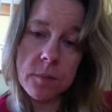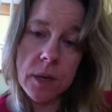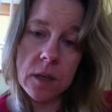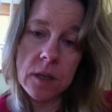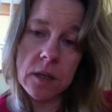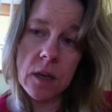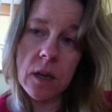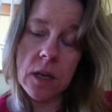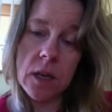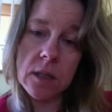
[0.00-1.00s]
but
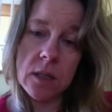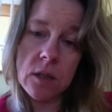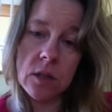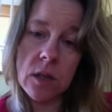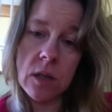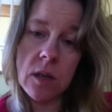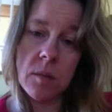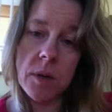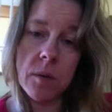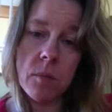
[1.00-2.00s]
I guess there's a little
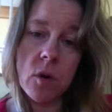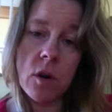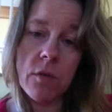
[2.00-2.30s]
bit more